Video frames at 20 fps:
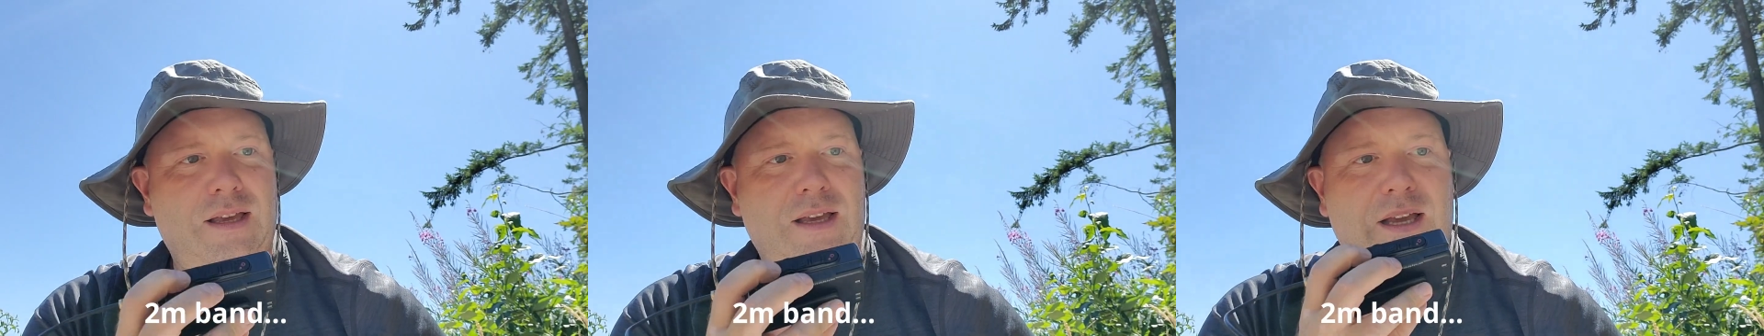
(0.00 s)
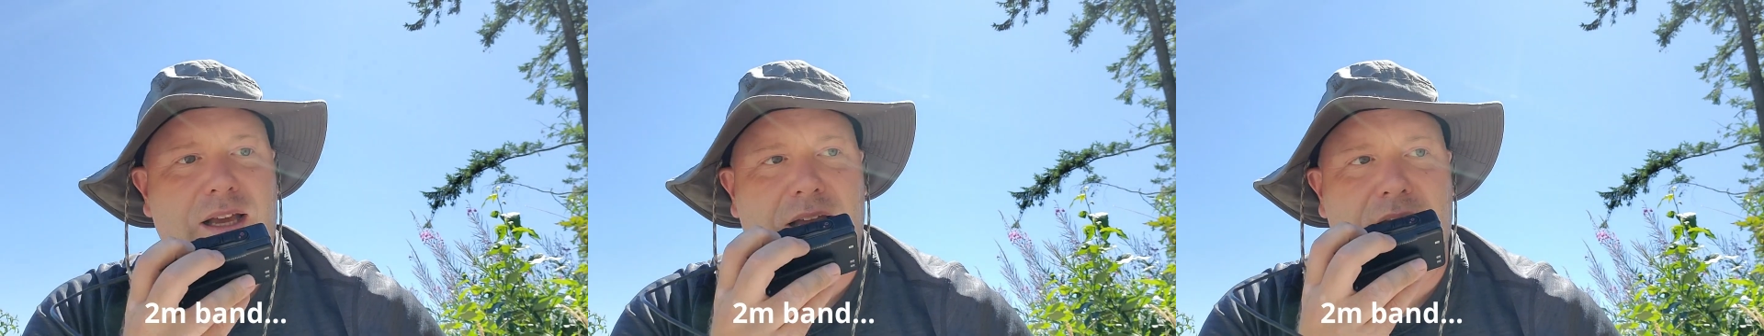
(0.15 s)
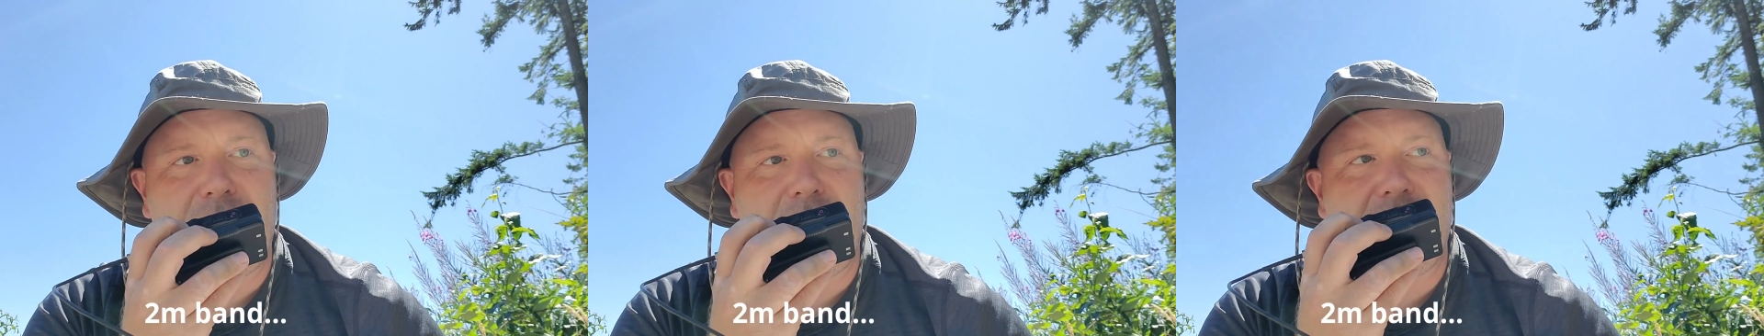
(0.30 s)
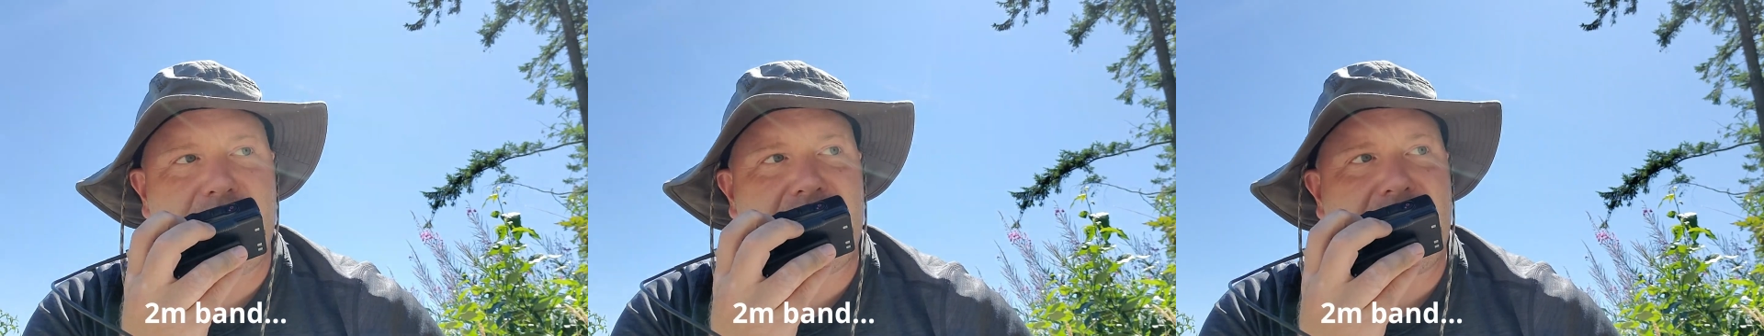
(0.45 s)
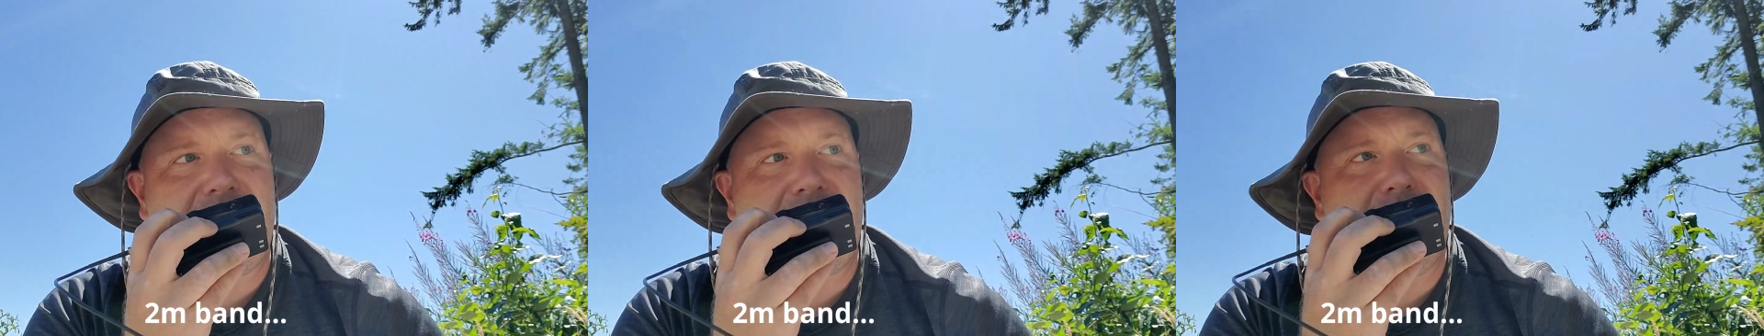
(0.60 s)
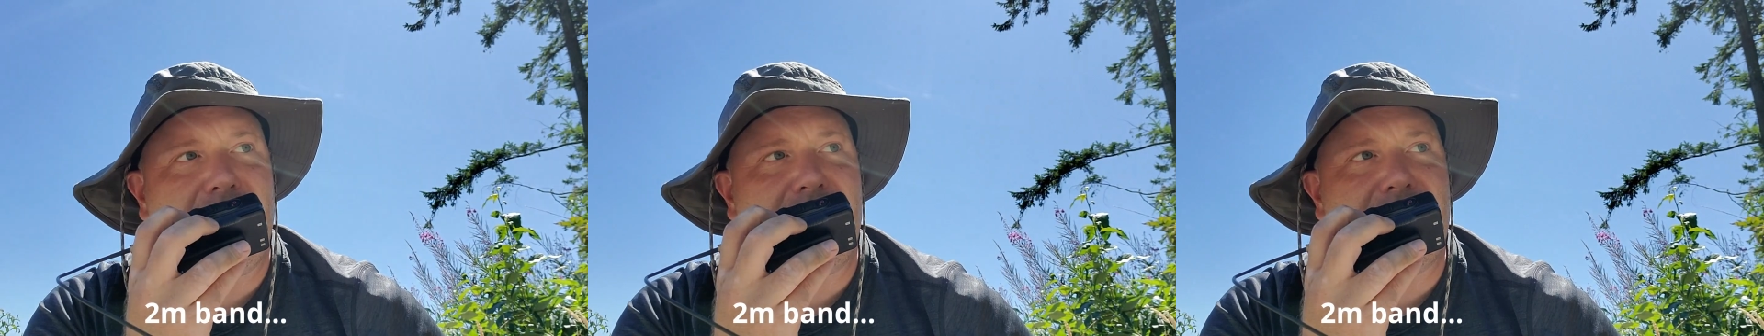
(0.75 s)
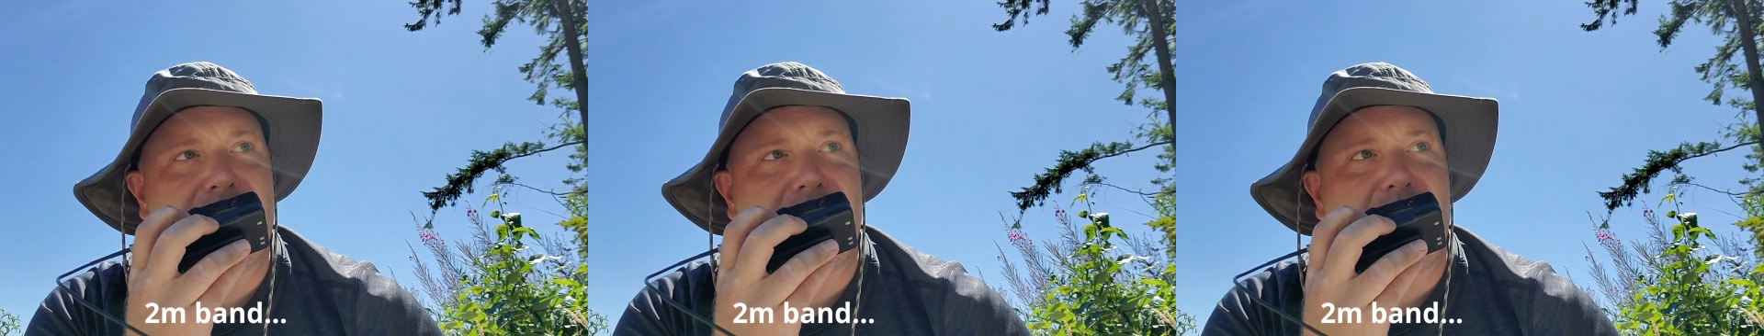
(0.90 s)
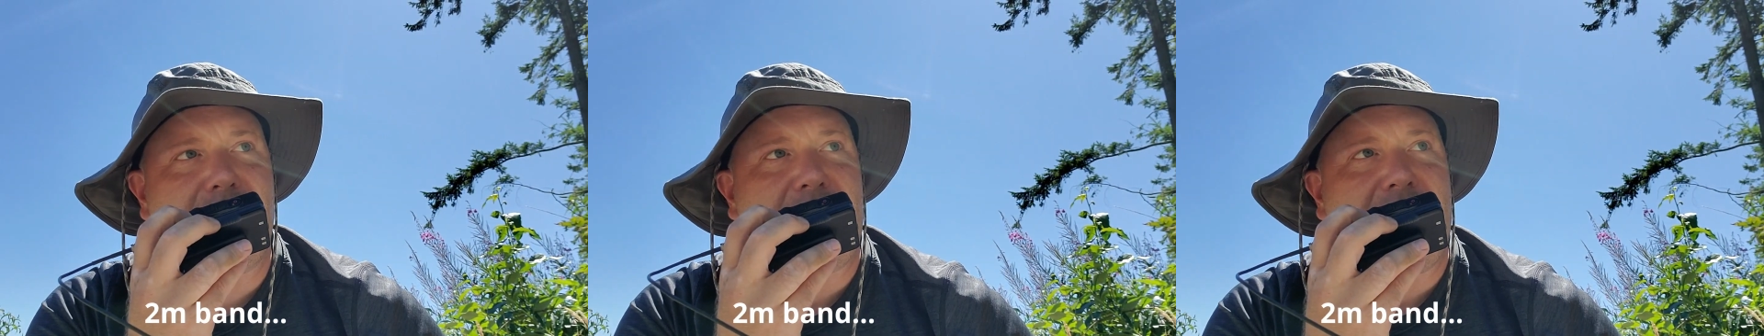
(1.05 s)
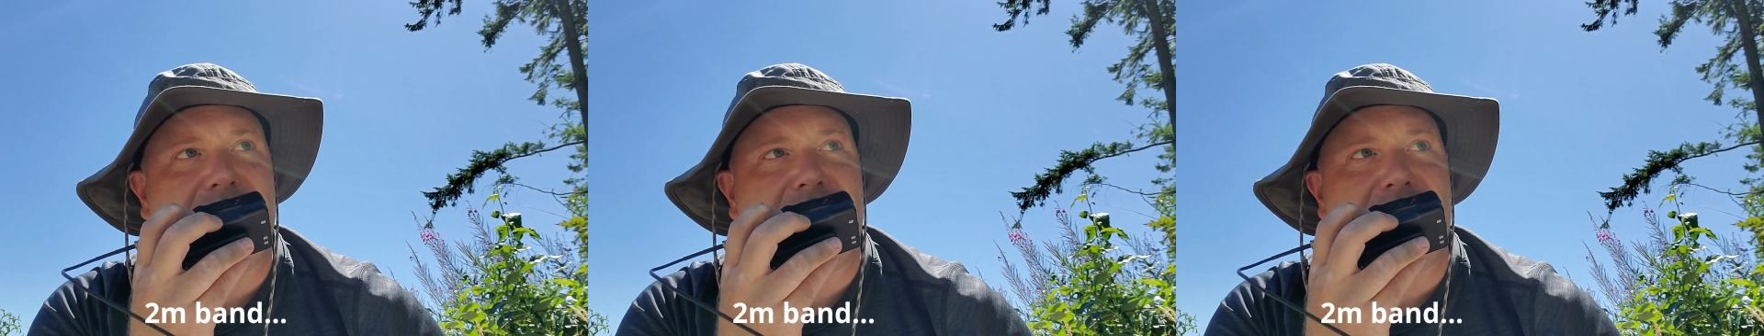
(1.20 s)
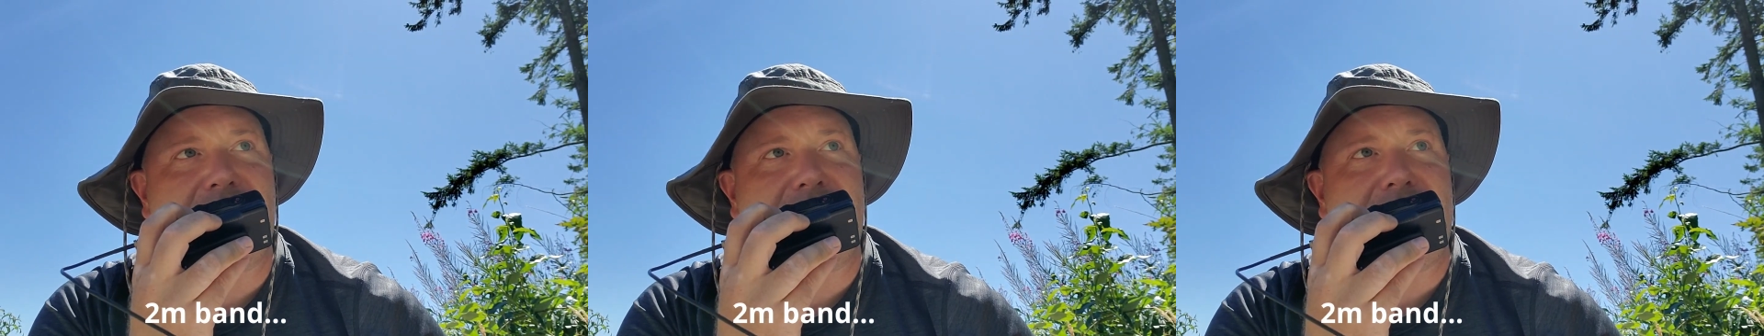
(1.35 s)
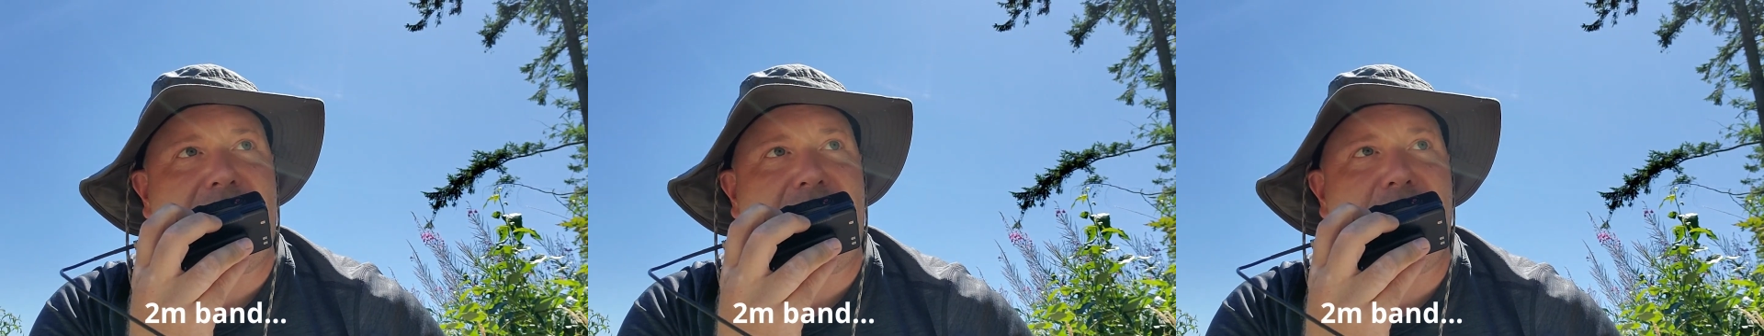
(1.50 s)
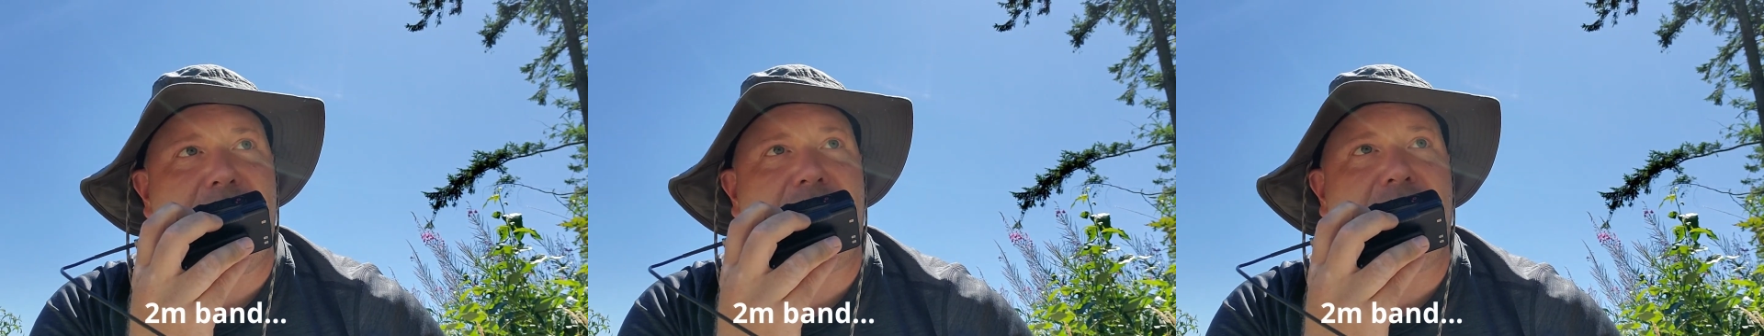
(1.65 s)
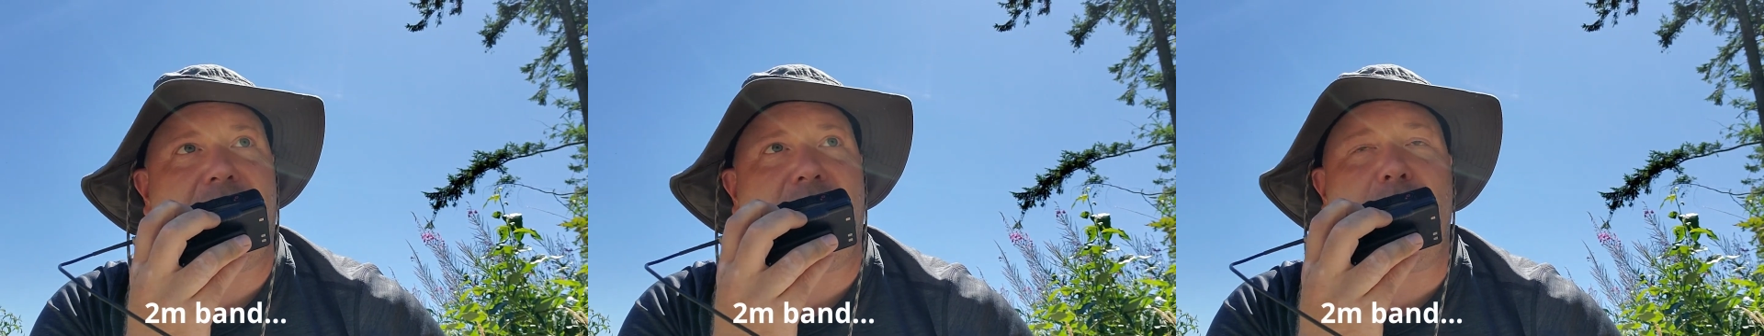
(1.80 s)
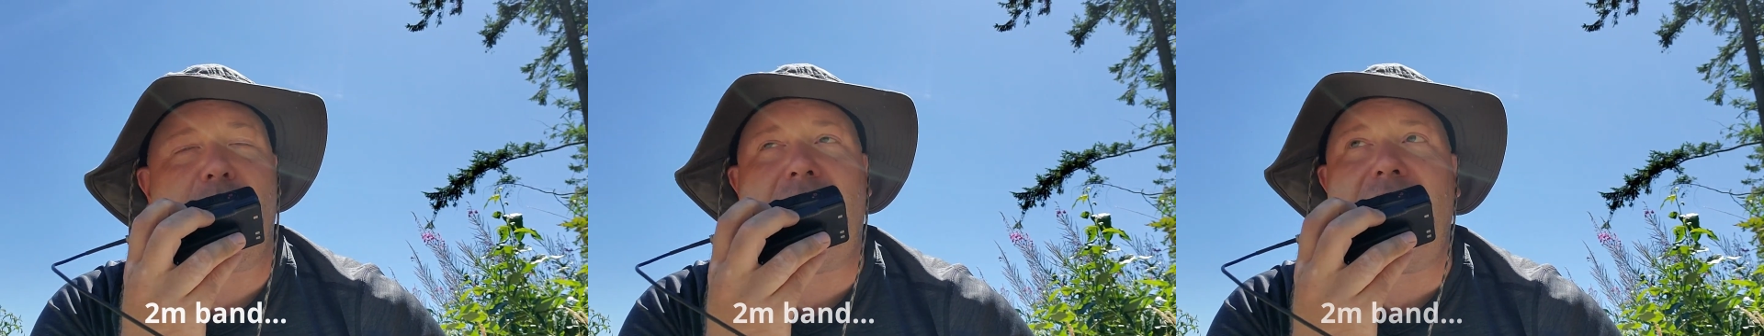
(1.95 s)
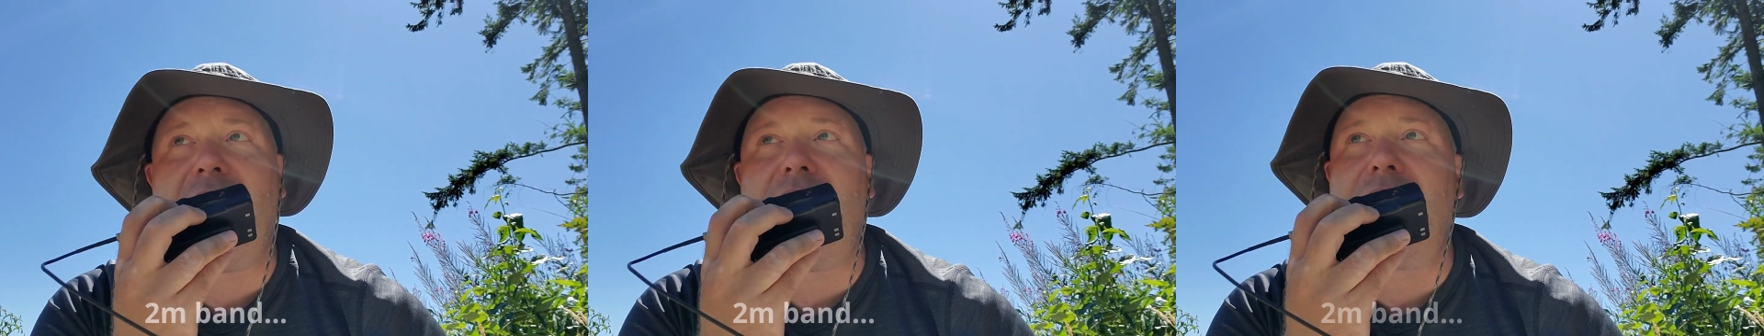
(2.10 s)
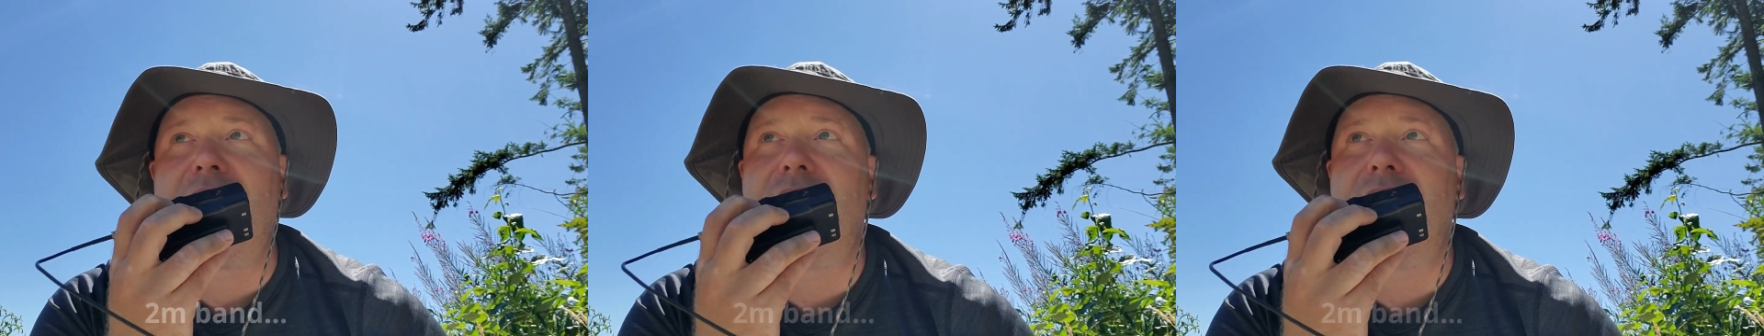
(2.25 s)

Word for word: Uh, your signal's about the same for me,